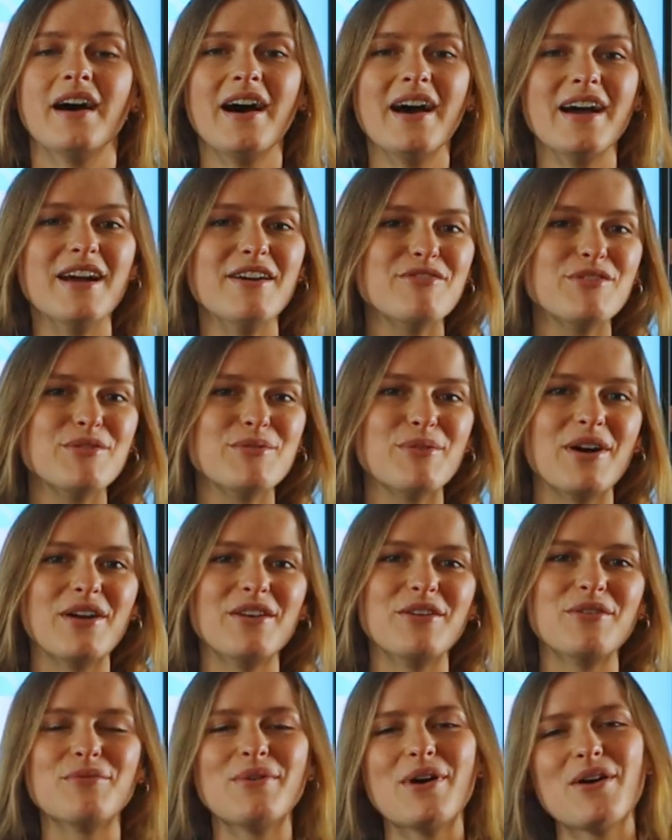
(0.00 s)
Hi
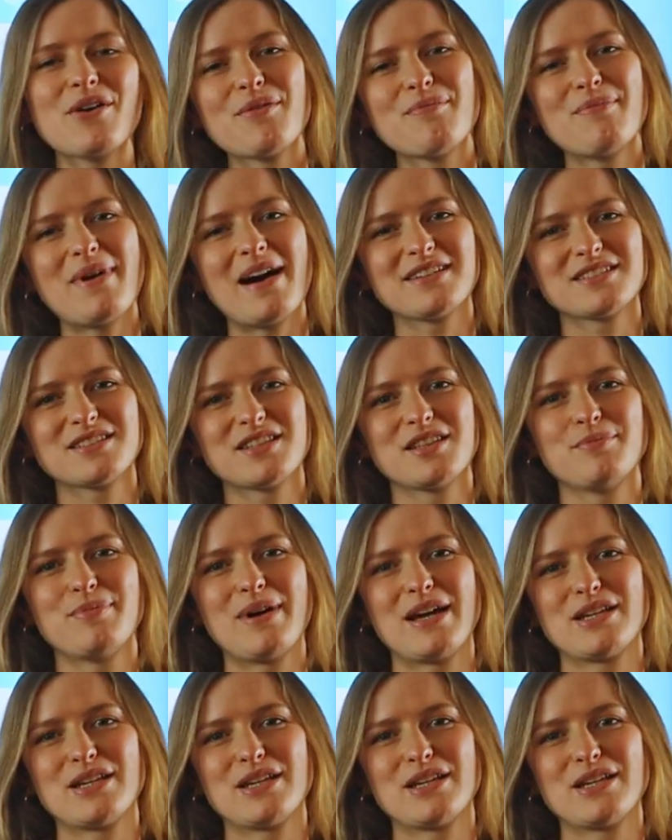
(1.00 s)
everyone and welcome back to the